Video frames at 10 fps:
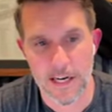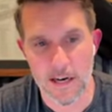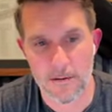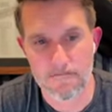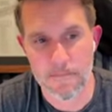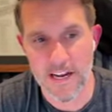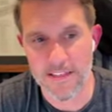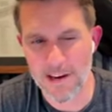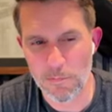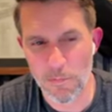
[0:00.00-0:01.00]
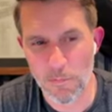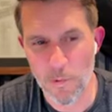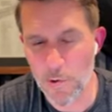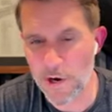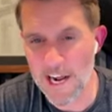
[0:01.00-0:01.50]
Um, and then
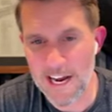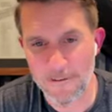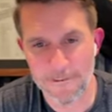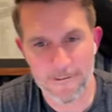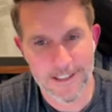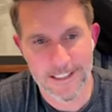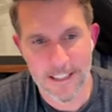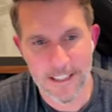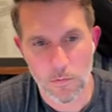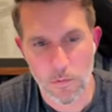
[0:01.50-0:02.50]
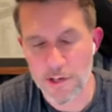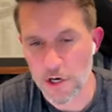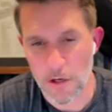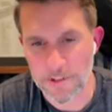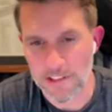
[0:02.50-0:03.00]
we would have we
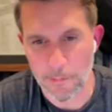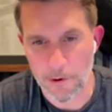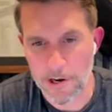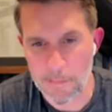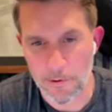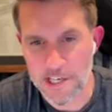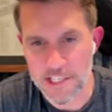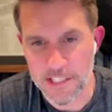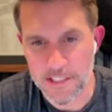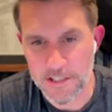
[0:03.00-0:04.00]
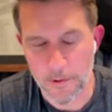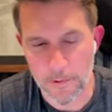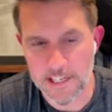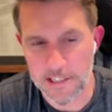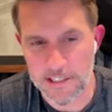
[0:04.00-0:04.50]
call them deliberate operations. So
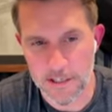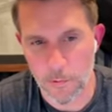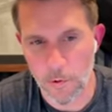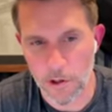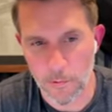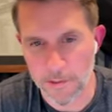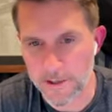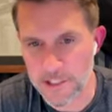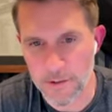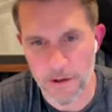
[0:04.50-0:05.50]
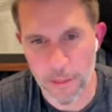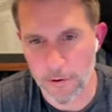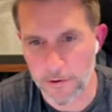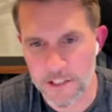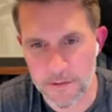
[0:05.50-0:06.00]
we did a ton of work with like
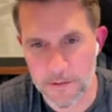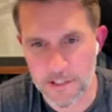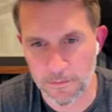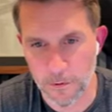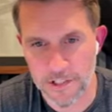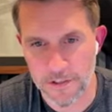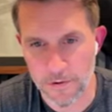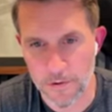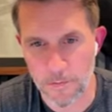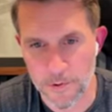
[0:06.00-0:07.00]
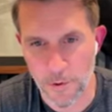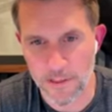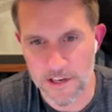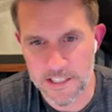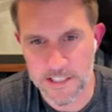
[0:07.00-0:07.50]
Third Special Forces Group was mm-hmm.
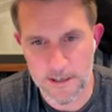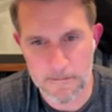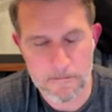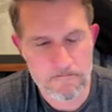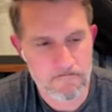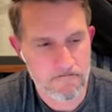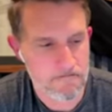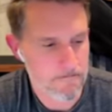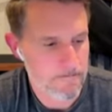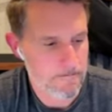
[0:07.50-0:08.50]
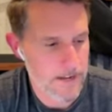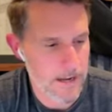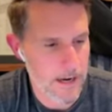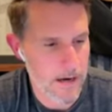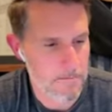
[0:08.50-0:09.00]
with us there,
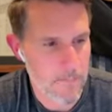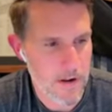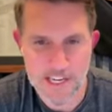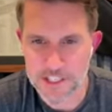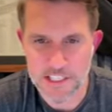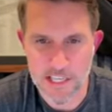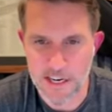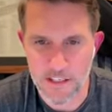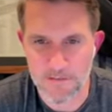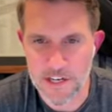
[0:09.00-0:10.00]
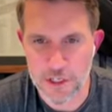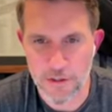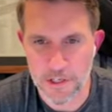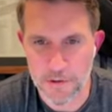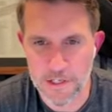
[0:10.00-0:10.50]
mm-hmm. um, and just a lot of
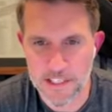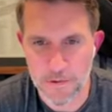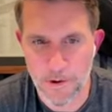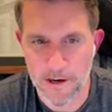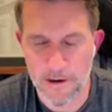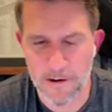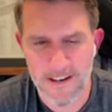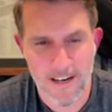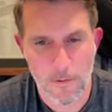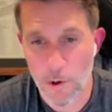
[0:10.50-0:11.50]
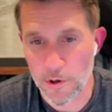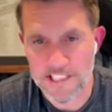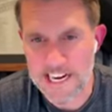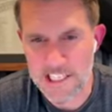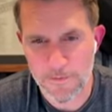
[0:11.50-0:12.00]
conventional units where we were a
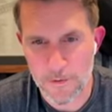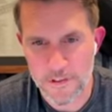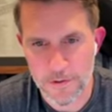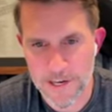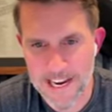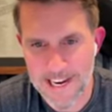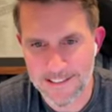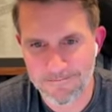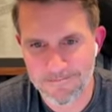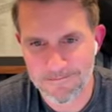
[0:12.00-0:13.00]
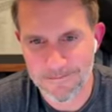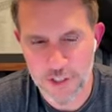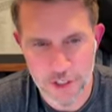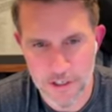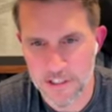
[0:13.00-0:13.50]
task force. So we had
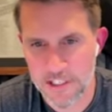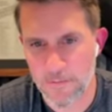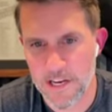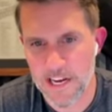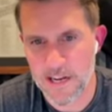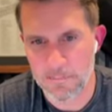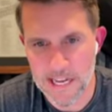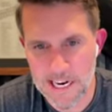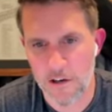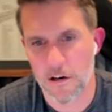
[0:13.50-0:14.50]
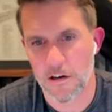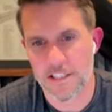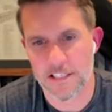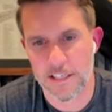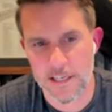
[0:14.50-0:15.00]
Chinooks, we had
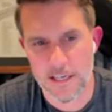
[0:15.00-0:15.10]
Blackhawks.